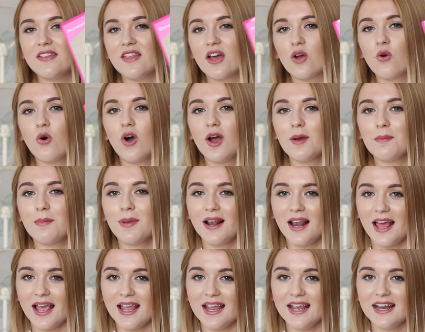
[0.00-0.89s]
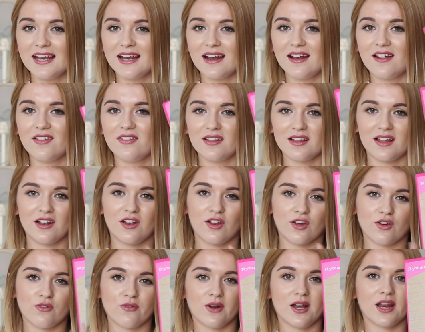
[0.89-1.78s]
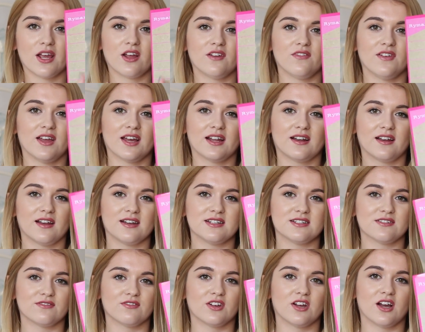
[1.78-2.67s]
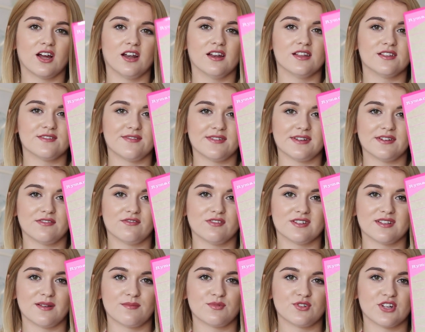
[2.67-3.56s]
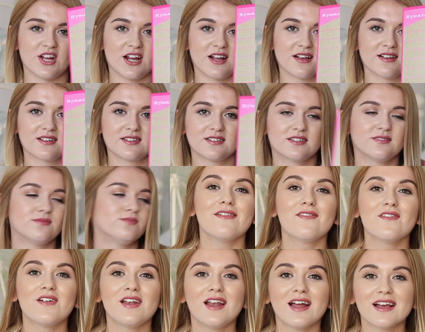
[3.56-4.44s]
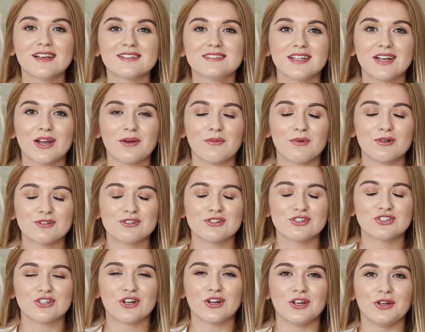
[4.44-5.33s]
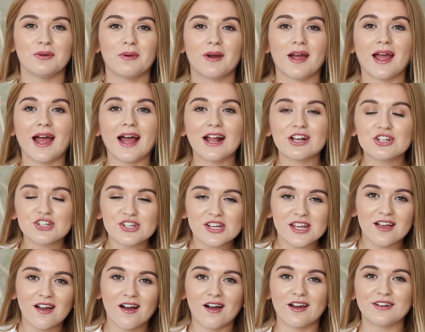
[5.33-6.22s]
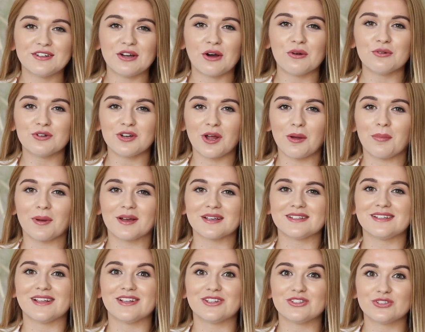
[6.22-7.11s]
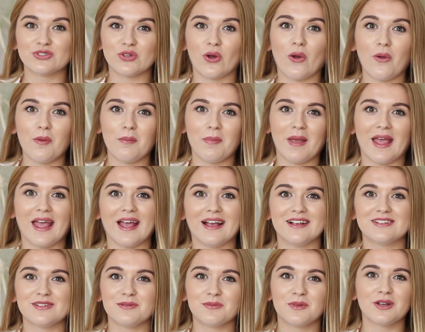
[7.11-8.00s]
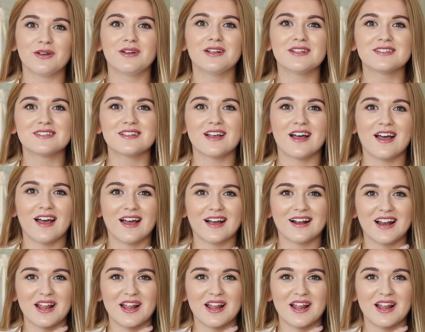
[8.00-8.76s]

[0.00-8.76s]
that they're quite plain, and I think they'd look really good if you had like different colours for different subjects. And the last thing I want to show you, I actually can't hold up because it's so big. So I'm going to insert a